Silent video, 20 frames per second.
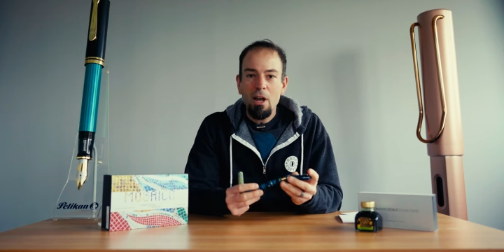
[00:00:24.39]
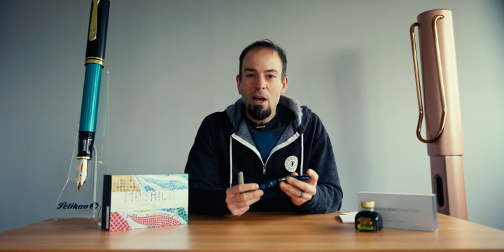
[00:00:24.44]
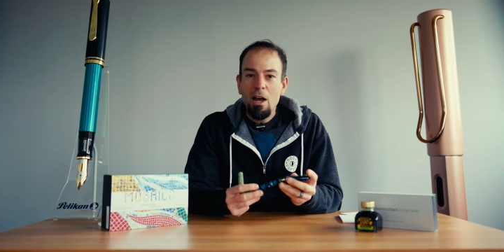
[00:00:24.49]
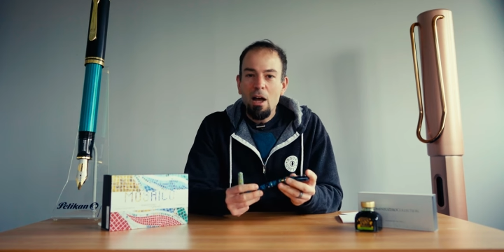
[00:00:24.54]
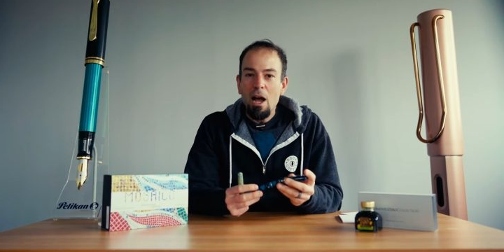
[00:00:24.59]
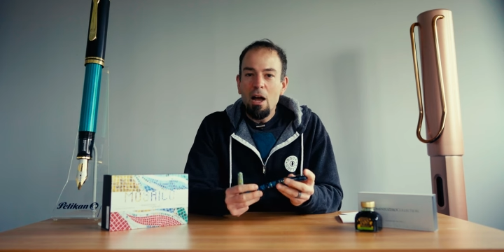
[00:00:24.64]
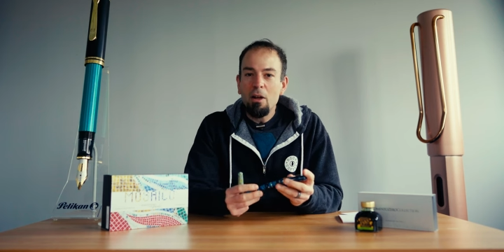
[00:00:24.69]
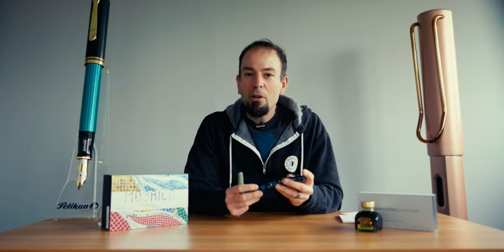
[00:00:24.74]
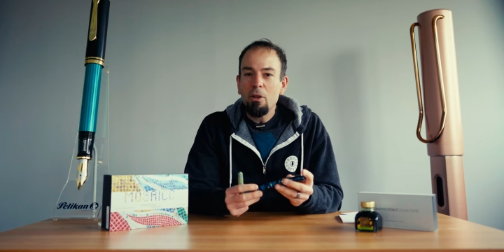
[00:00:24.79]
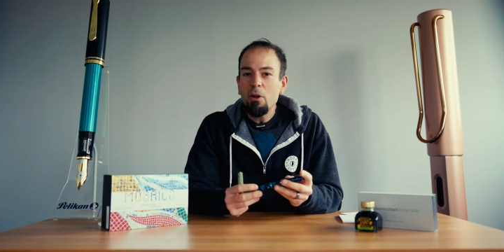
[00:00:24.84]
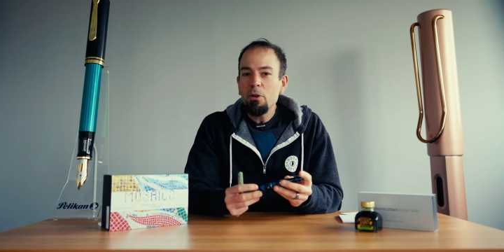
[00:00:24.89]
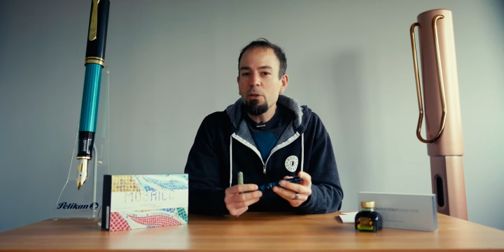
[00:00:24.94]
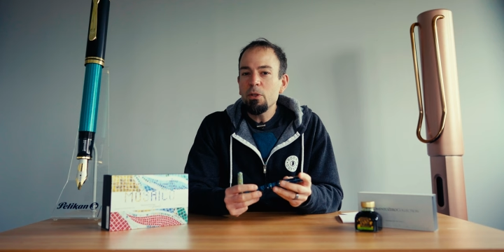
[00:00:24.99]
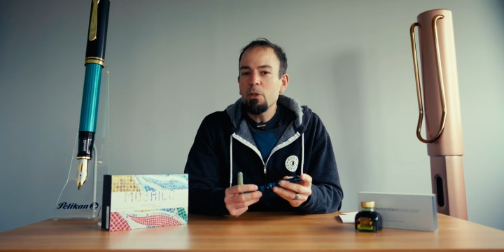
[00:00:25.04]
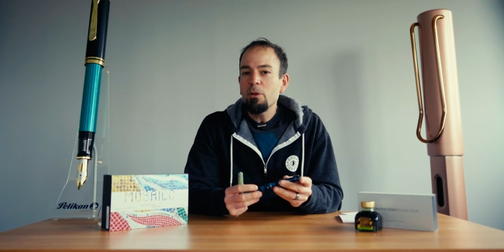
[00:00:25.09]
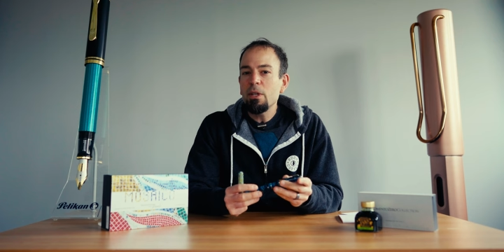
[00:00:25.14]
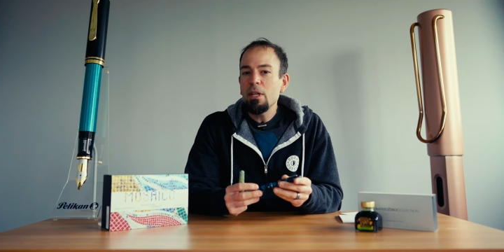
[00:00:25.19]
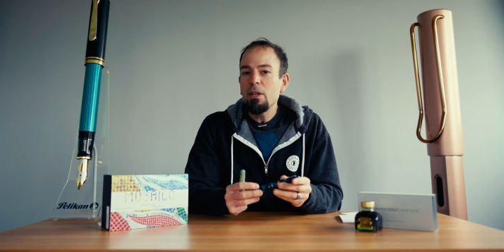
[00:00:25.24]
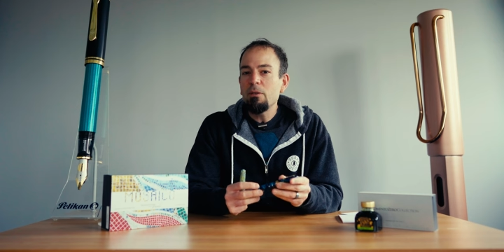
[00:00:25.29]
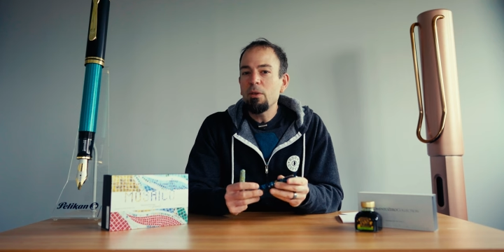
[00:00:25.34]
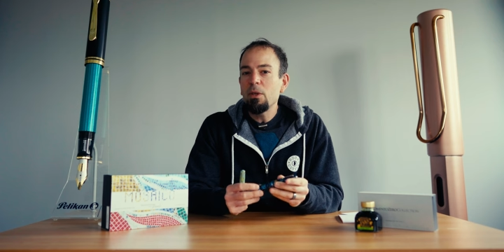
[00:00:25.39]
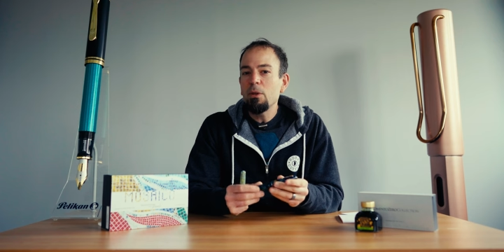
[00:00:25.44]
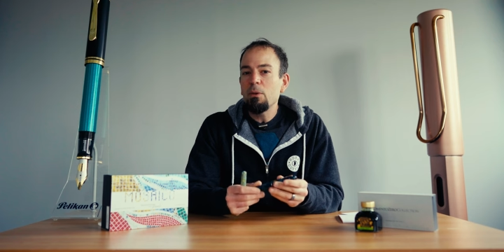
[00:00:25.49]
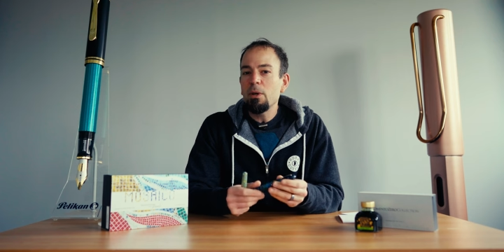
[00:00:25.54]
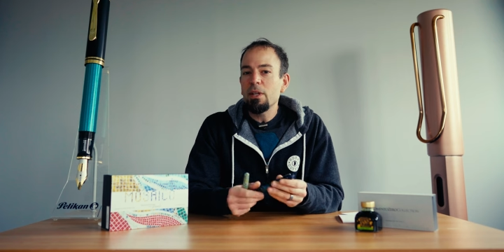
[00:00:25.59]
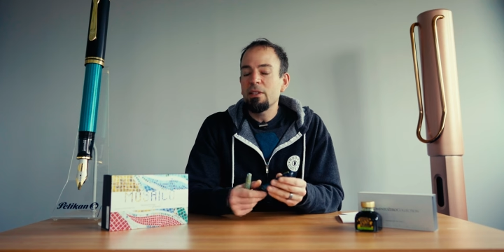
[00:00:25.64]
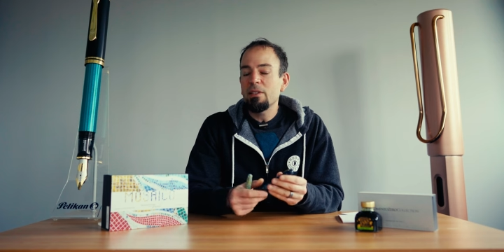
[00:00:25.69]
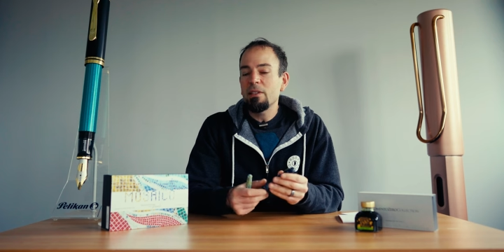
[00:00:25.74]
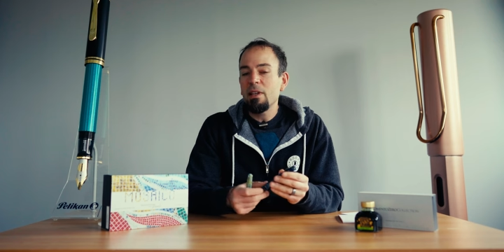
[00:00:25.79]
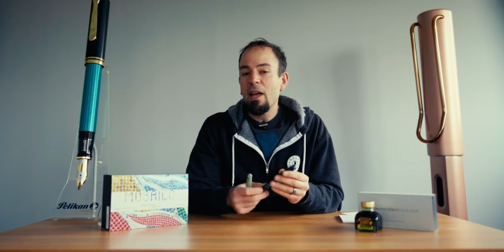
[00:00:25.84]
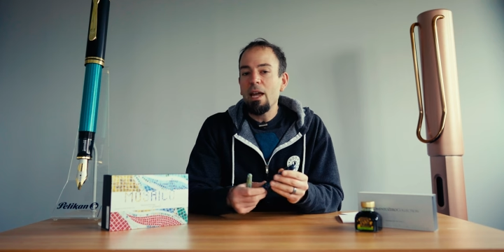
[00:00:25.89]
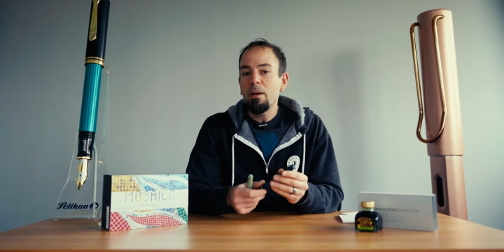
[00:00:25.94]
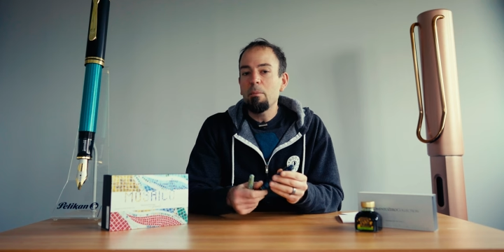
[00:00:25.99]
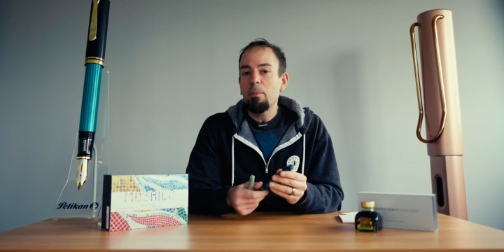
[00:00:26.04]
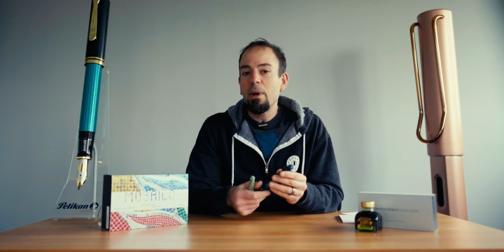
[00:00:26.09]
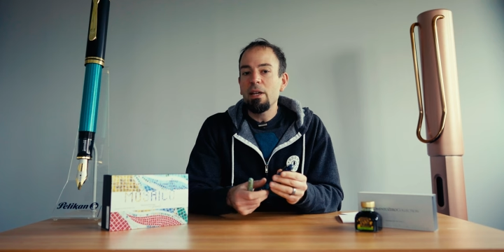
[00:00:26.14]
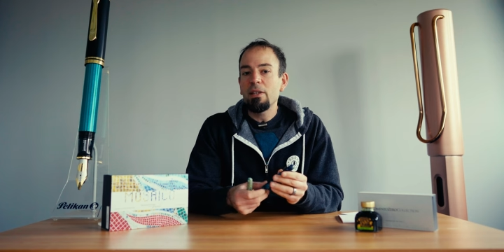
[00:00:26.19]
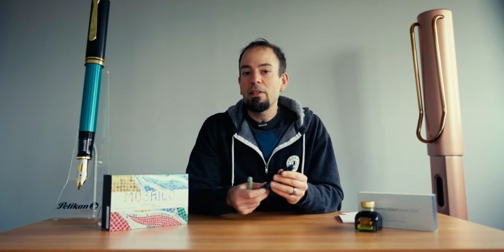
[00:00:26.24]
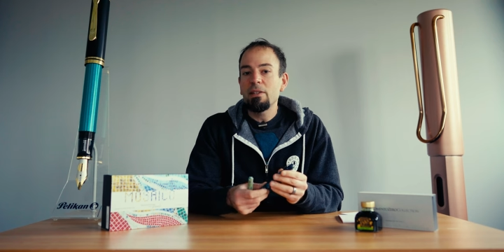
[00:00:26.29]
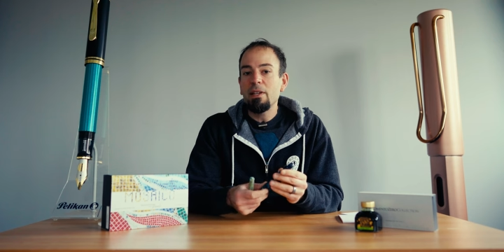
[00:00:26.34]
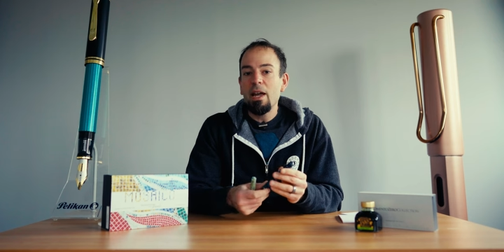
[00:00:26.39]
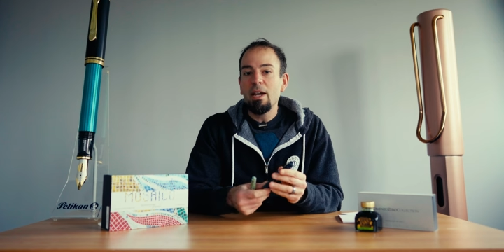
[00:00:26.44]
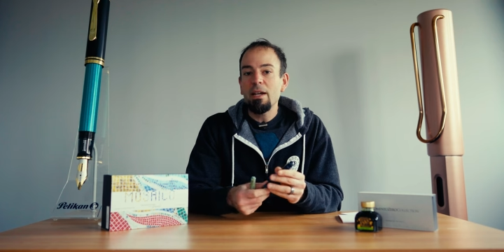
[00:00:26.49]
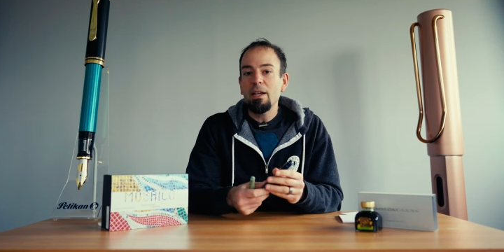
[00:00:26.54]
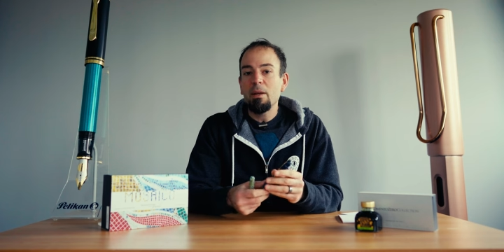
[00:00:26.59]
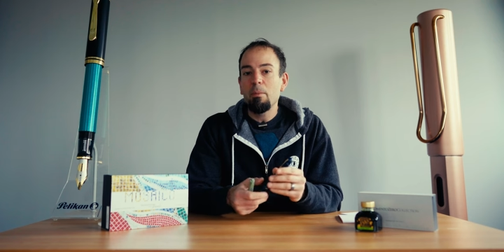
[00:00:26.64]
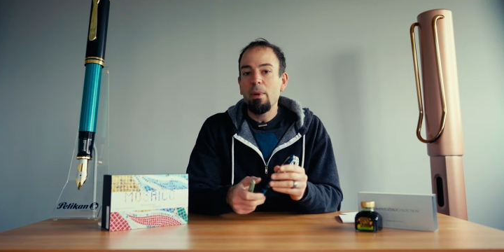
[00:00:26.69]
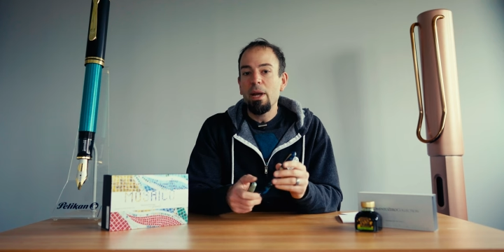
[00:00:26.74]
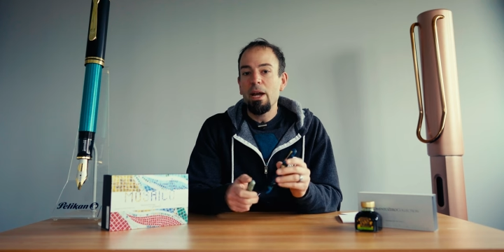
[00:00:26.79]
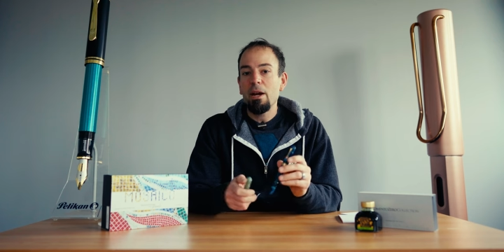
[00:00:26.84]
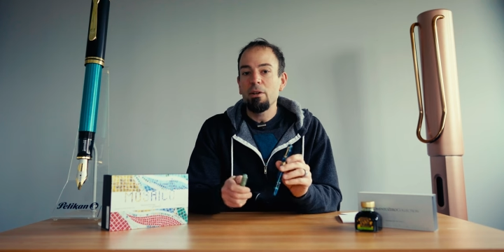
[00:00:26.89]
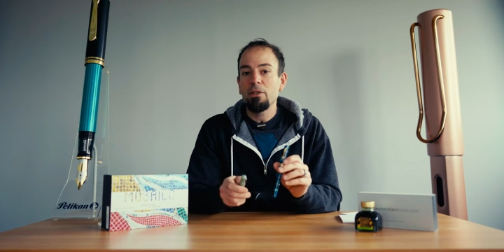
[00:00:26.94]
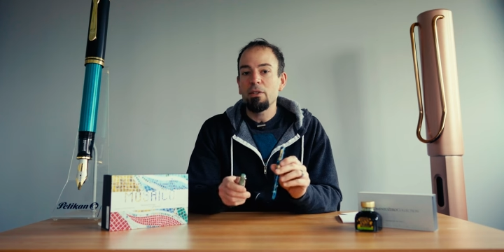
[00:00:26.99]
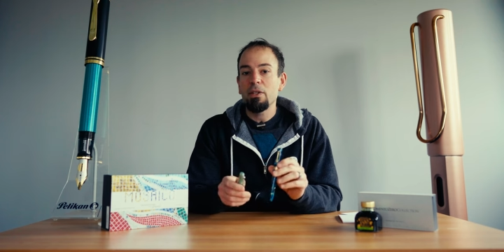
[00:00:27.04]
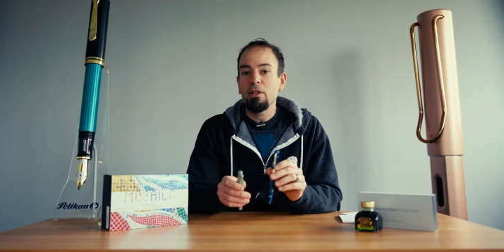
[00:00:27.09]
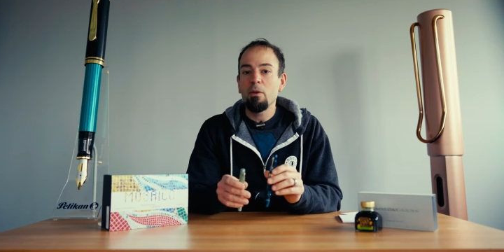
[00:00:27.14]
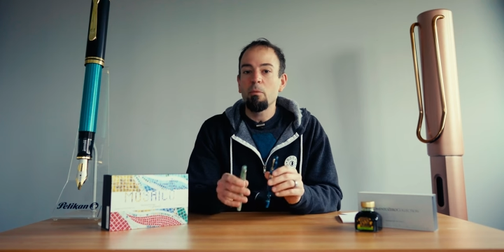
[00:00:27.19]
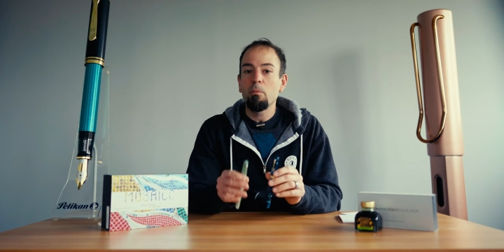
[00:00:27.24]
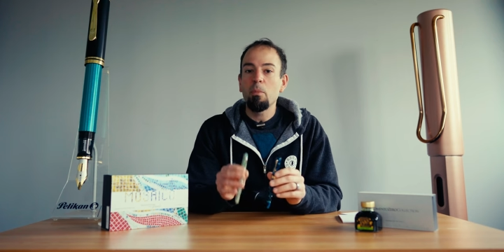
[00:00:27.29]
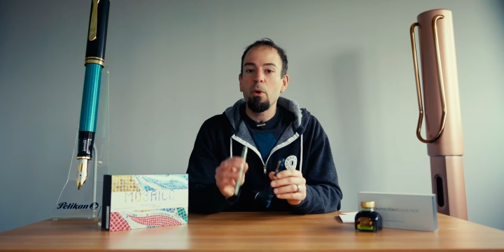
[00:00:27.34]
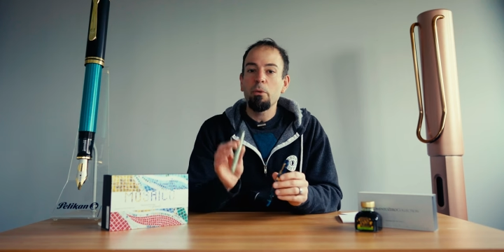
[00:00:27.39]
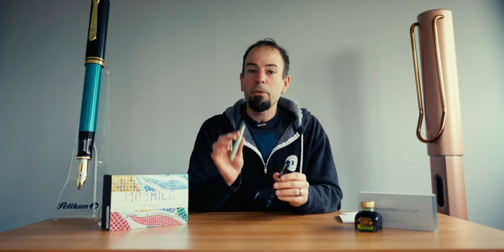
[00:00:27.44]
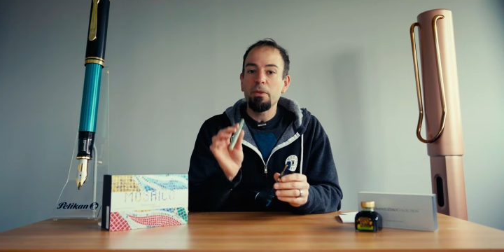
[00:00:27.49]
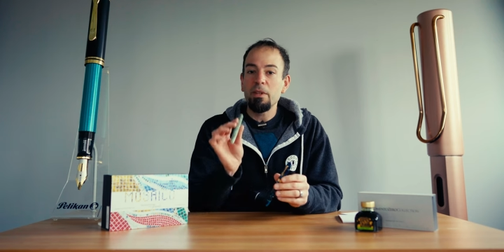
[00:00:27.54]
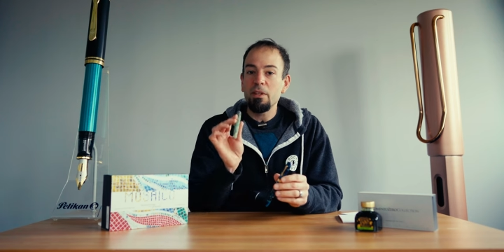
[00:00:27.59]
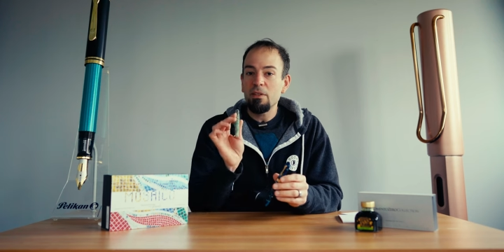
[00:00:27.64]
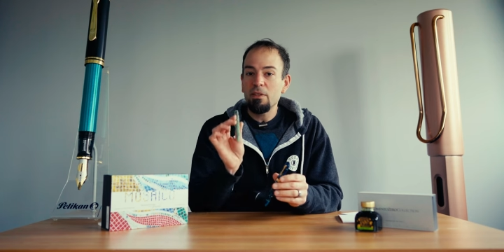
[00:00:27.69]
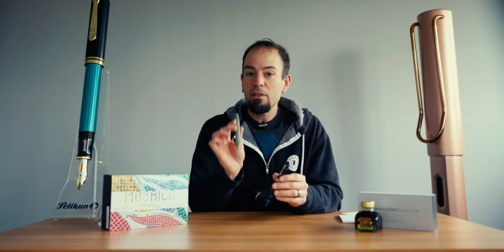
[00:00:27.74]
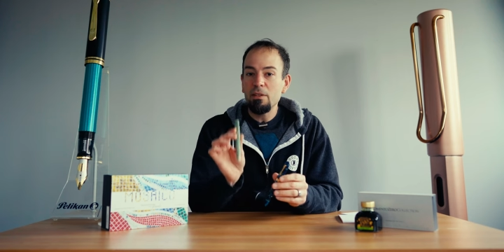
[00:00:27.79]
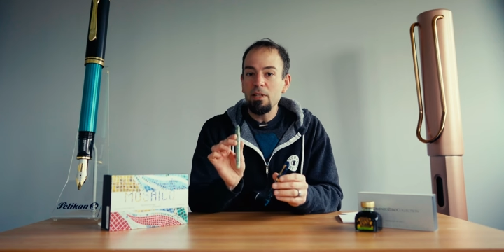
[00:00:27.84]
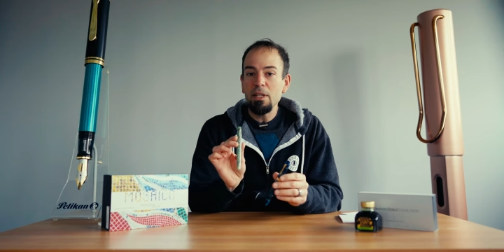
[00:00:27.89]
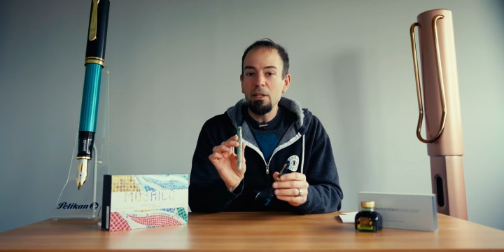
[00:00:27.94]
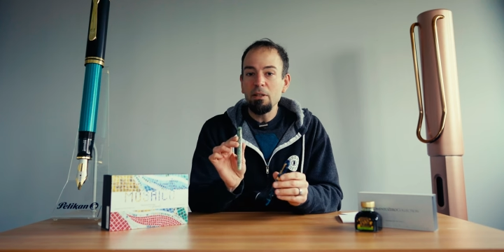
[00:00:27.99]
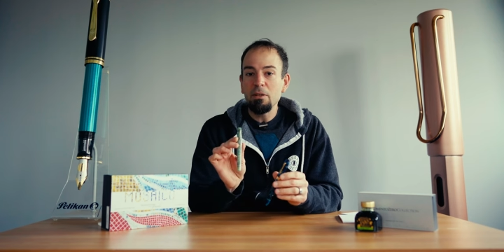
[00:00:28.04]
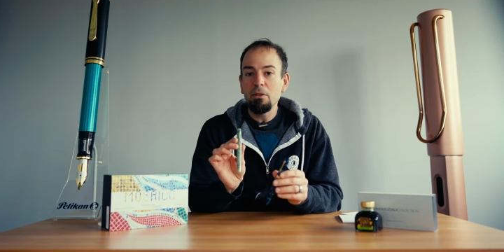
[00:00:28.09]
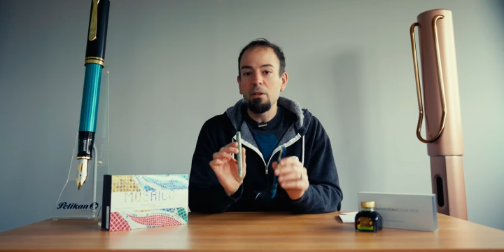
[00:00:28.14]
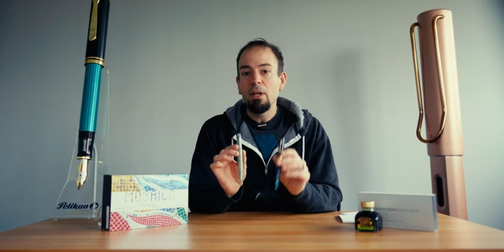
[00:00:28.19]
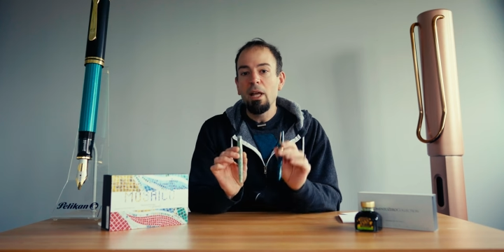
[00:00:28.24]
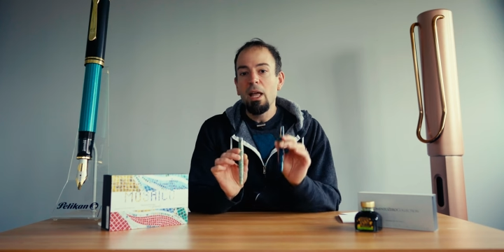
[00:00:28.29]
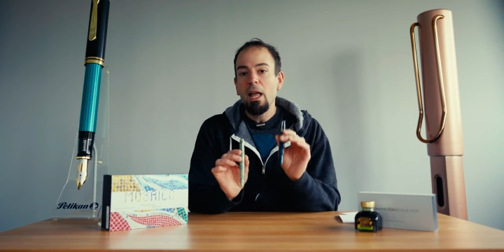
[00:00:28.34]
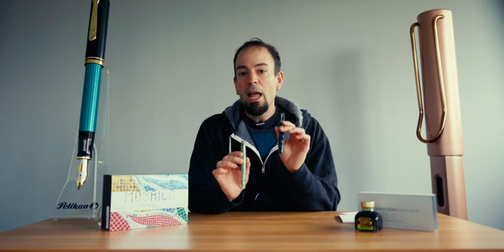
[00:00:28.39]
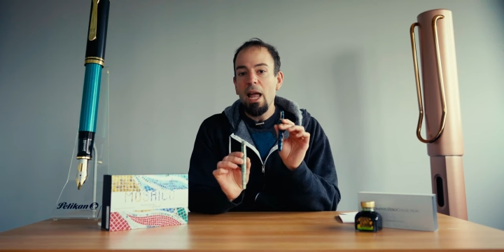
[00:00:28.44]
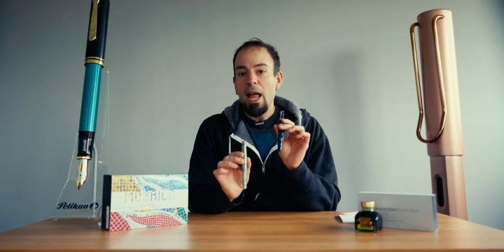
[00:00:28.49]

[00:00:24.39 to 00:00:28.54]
I'll also give you a side-by-side comparison of both the steel